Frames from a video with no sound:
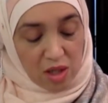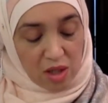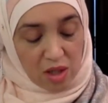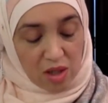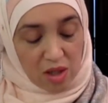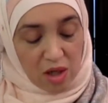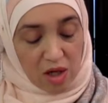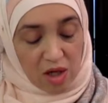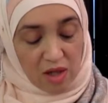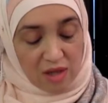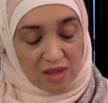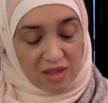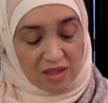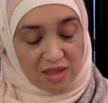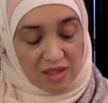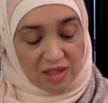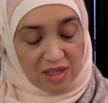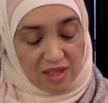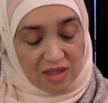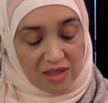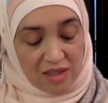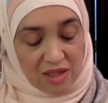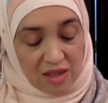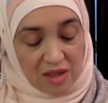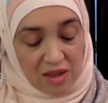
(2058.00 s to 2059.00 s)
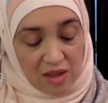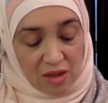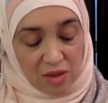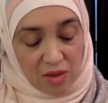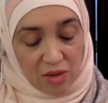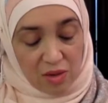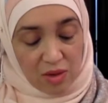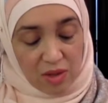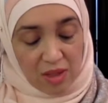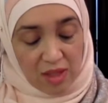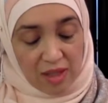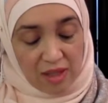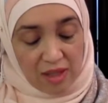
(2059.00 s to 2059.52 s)
God says in the
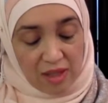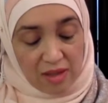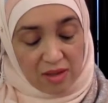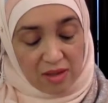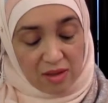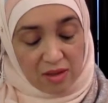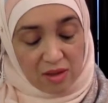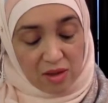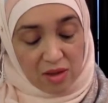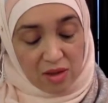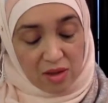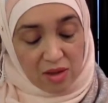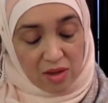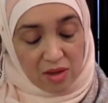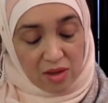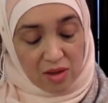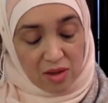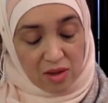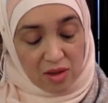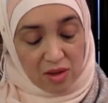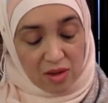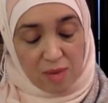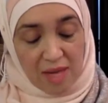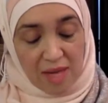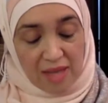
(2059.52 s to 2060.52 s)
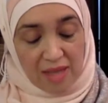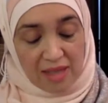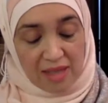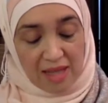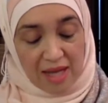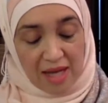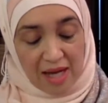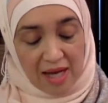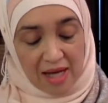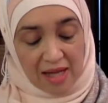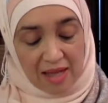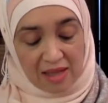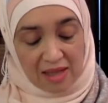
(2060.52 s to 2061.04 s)
Quran, O
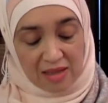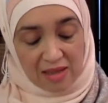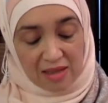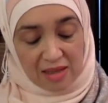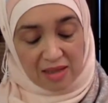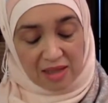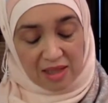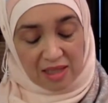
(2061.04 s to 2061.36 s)
mankind,